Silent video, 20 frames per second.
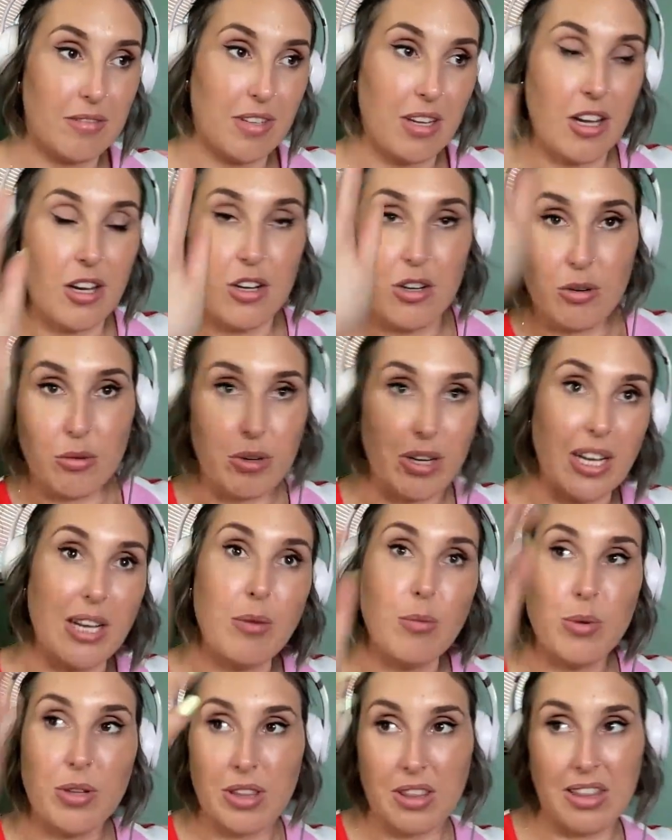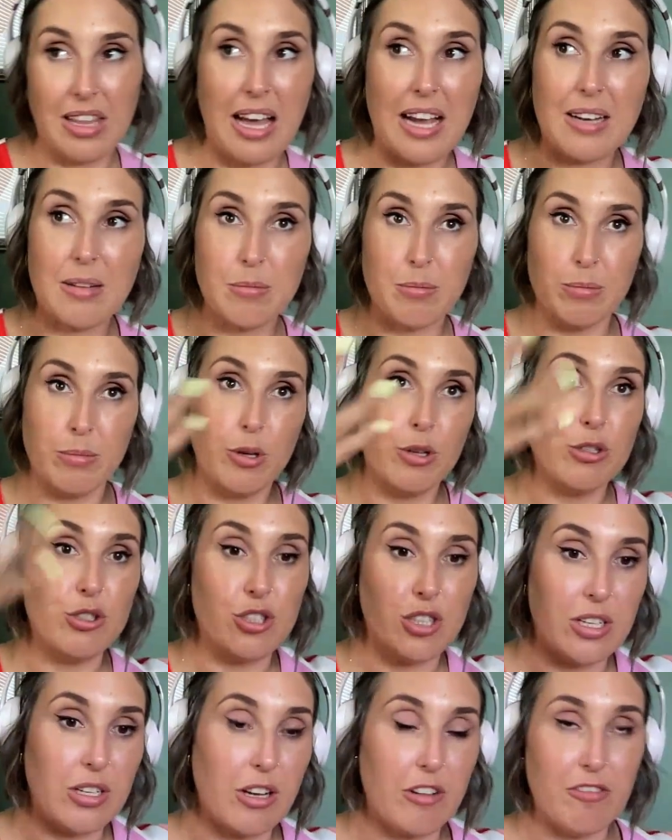agree with that
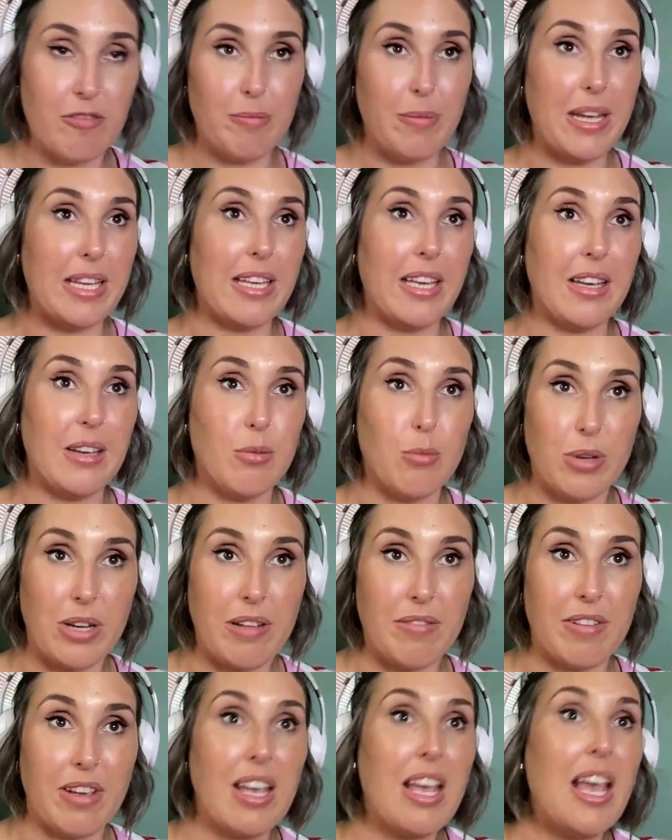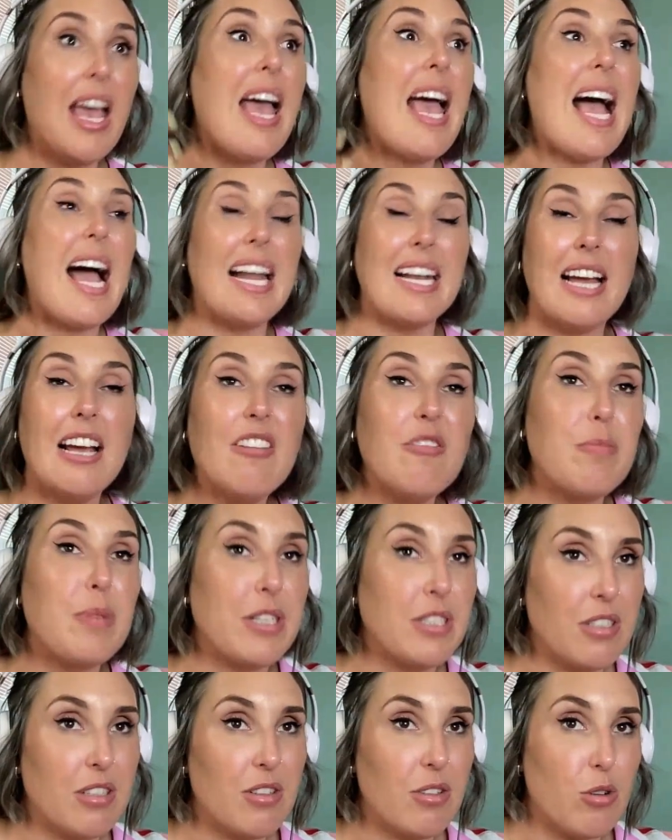motion of making whatever. And I've been
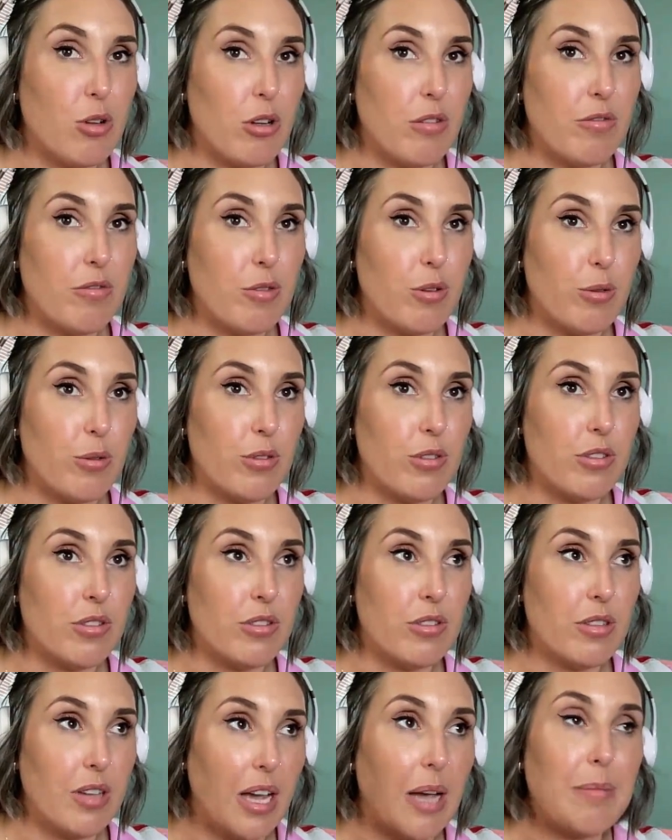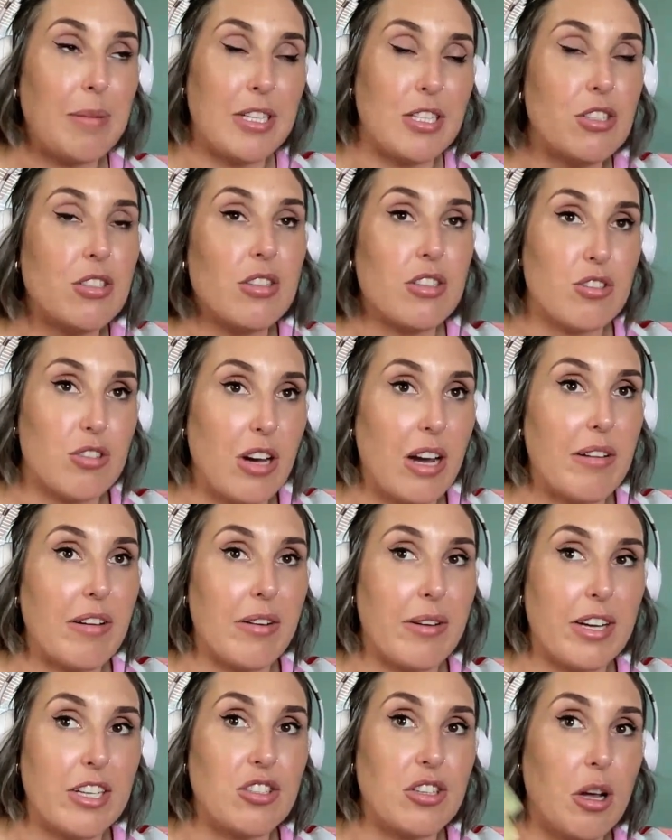to the to the driving
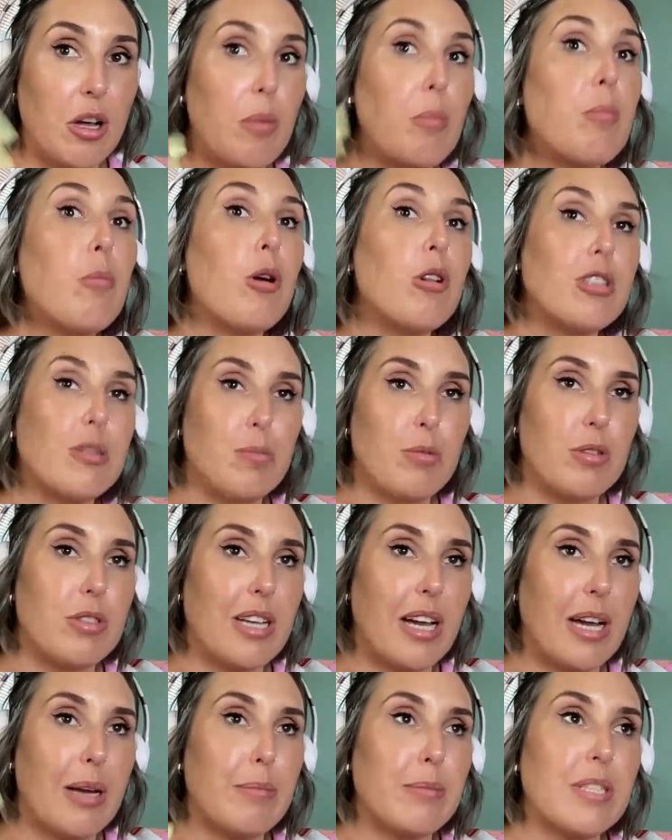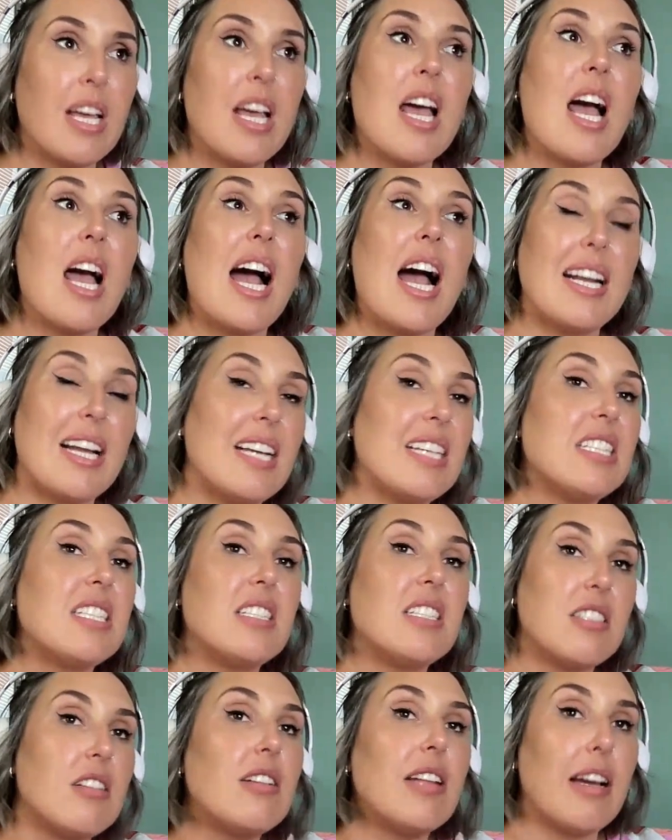range now multiple times, and I
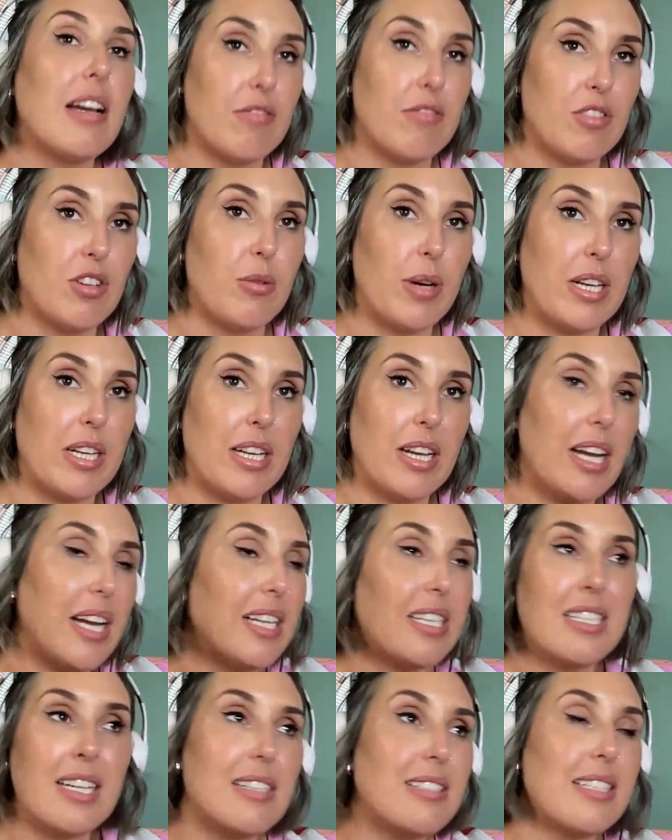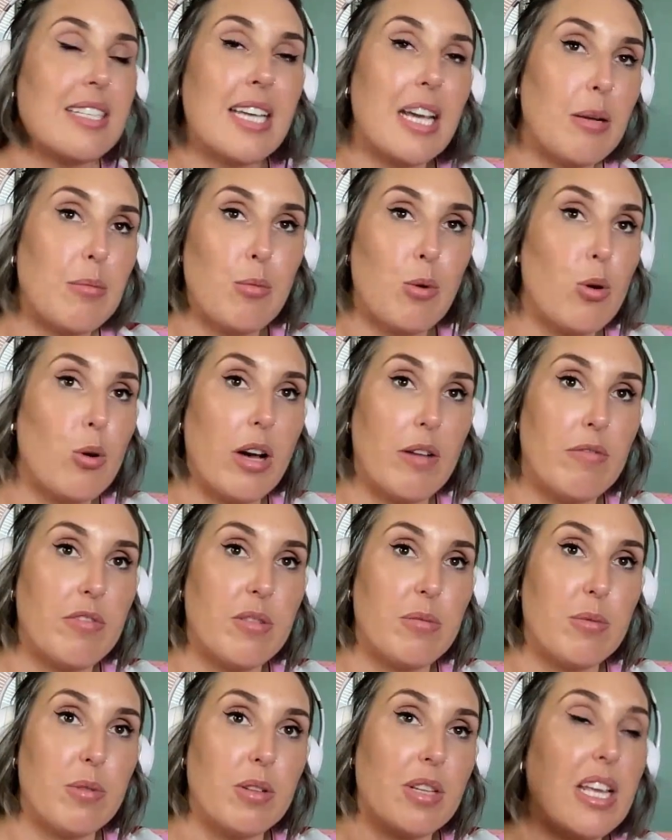still have no idea. It doesn't get more
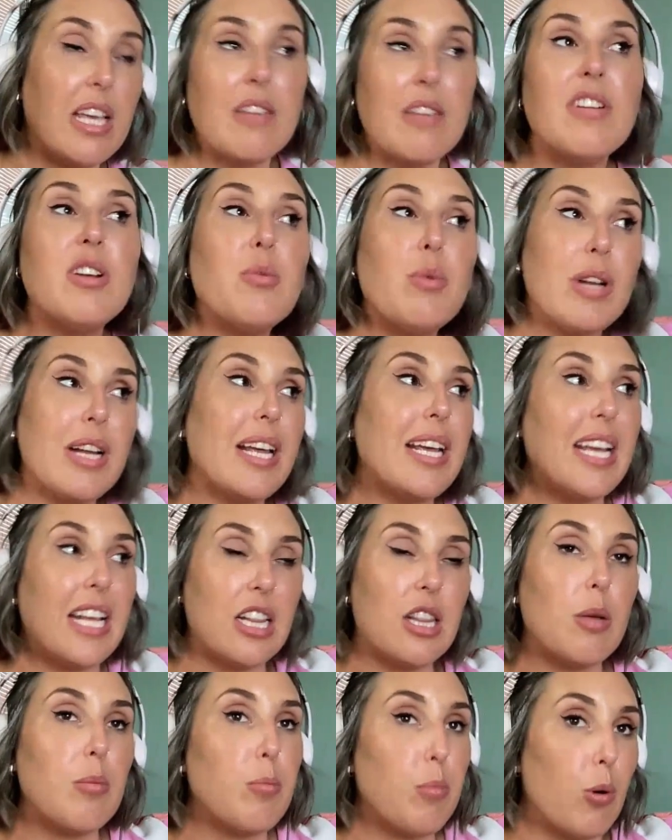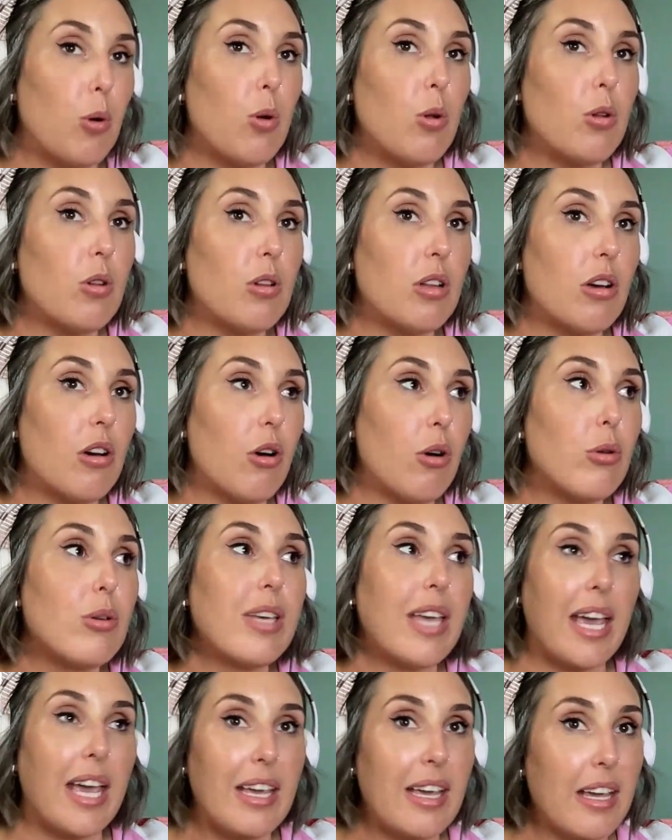comfortable. Even when I hit the ball
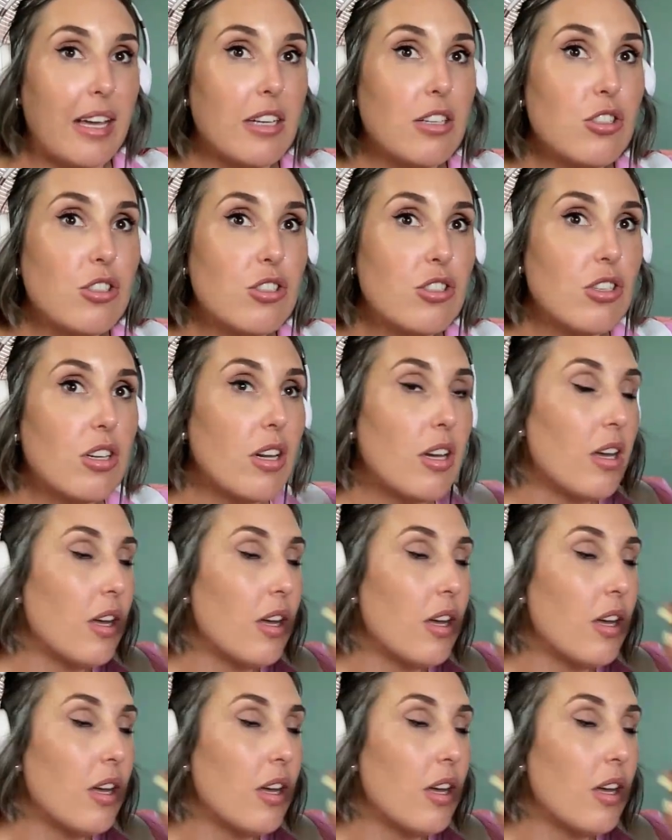okay-ish,